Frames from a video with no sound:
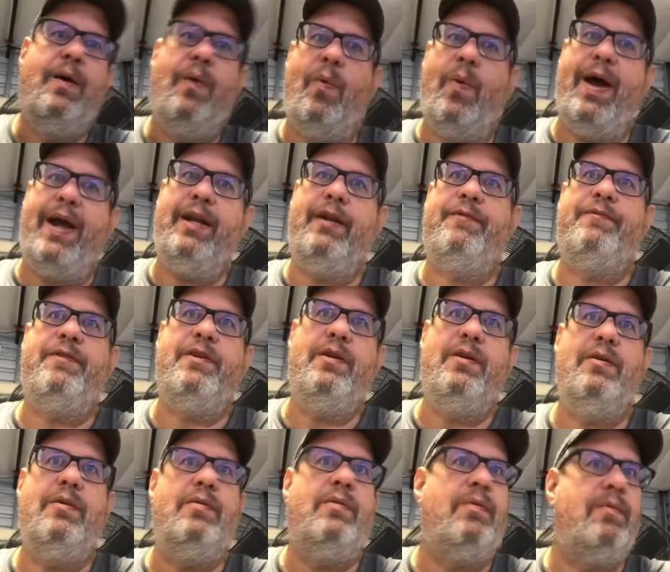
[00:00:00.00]
wait a
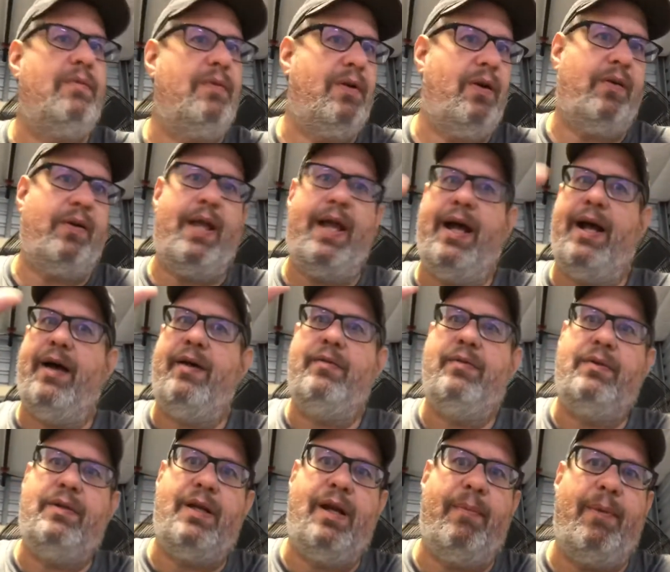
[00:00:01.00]
few, go
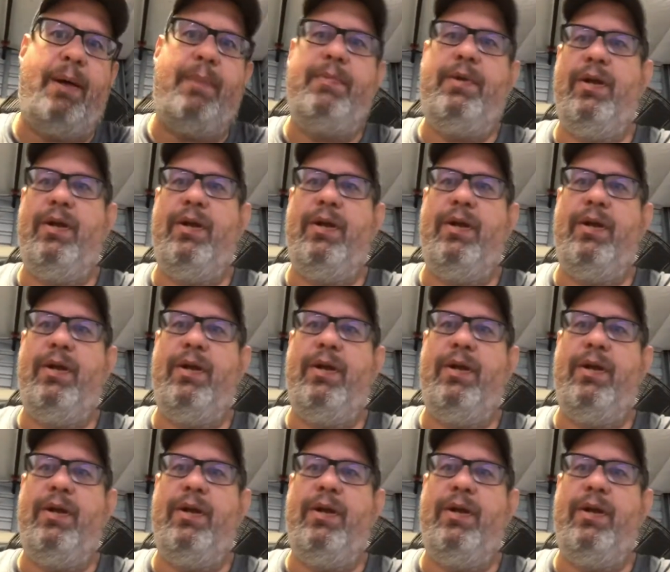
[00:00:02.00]
down, come up.